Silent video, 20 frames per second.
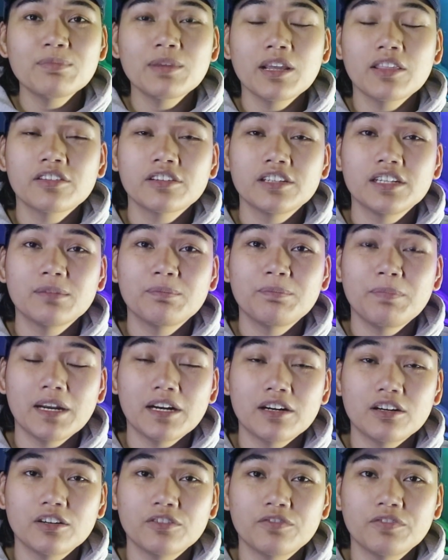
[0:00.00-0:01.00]
my third
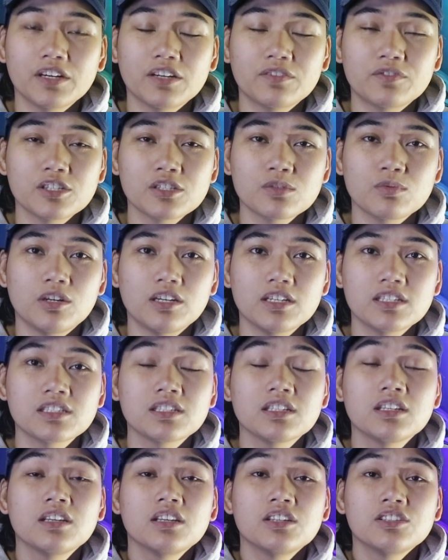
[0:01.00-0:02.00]
pair of Air Force Ones
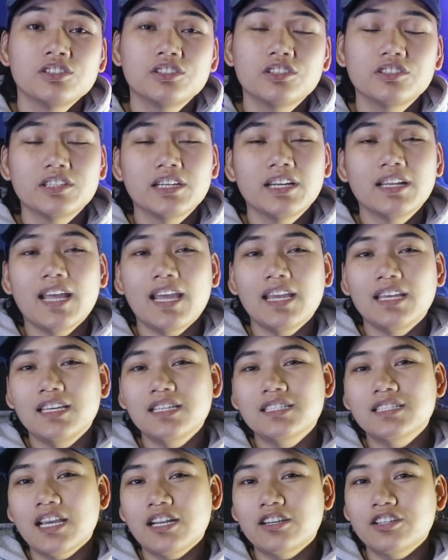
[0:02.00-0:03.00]
during
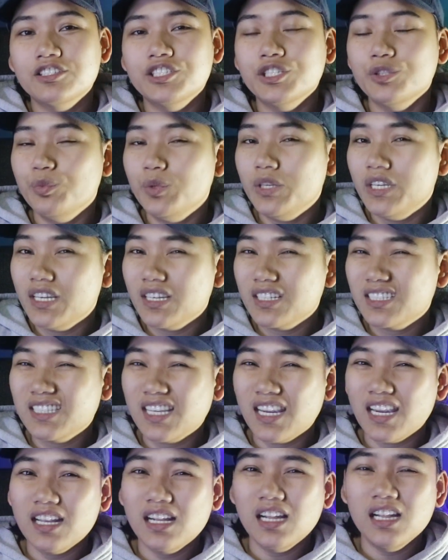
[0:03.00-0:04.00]
Nike's Energy Week
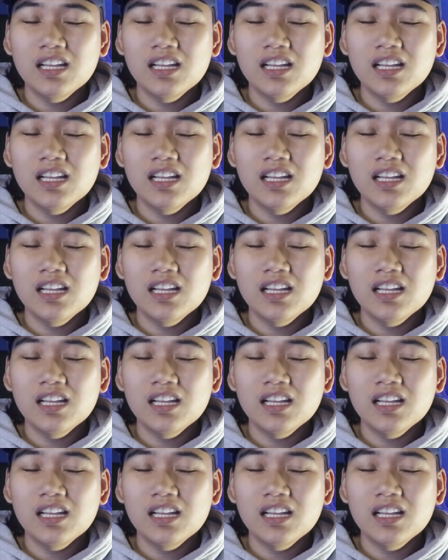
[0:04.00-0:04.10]
sale.